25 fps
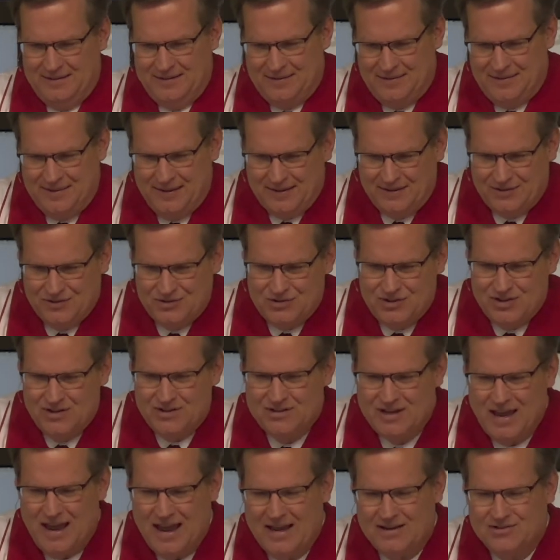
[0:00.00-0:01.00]
things the
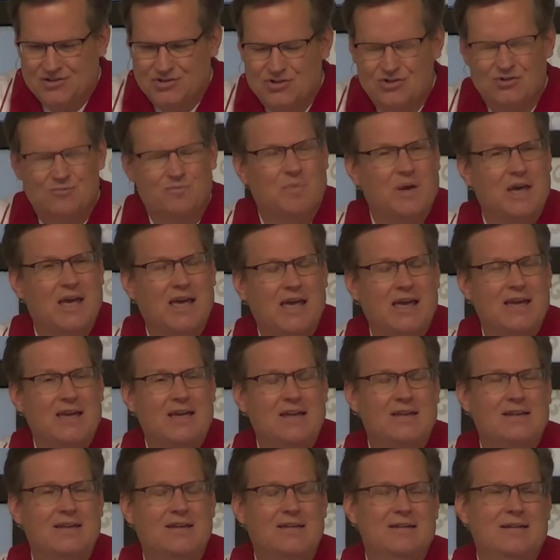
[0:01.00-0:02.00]
taxes
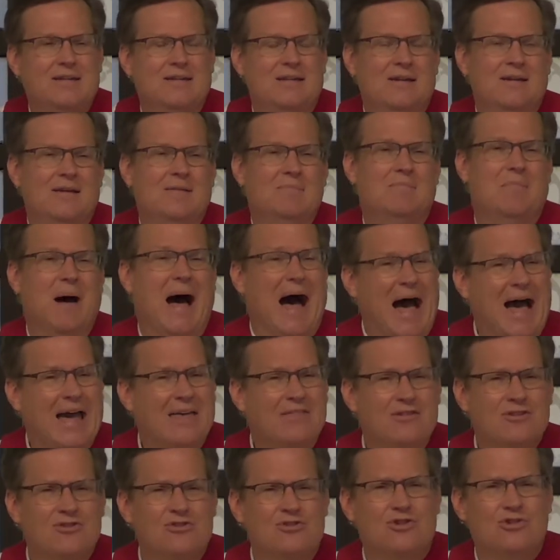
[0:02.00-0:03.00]
paid by
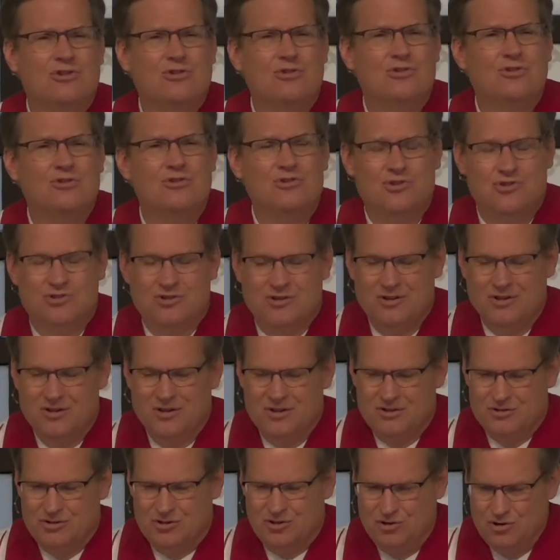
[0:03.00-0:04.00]
the Jews
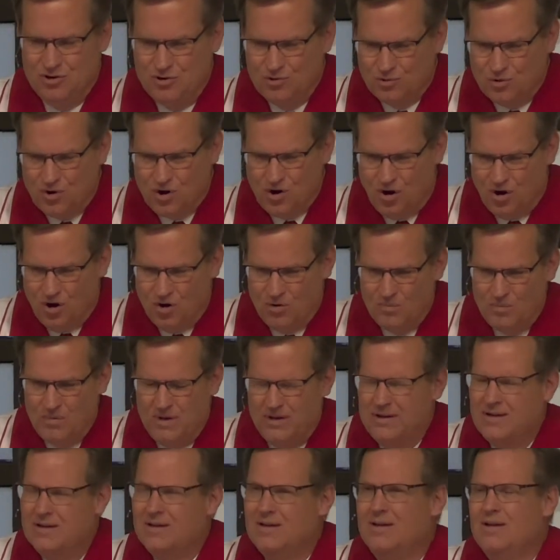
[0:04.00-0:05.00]
to Rome
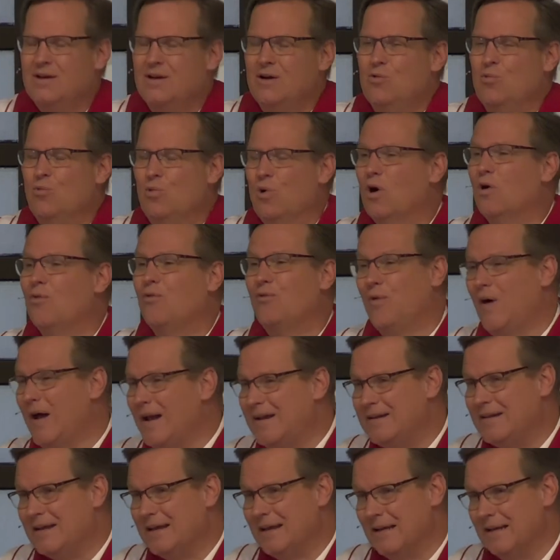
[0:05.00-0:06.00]
were
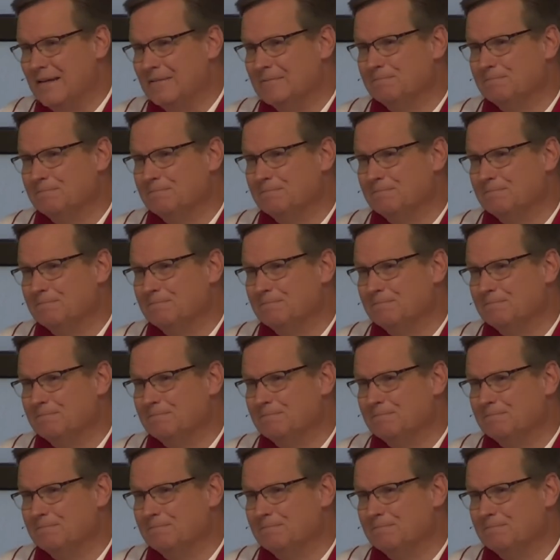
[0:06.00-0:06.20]
funding.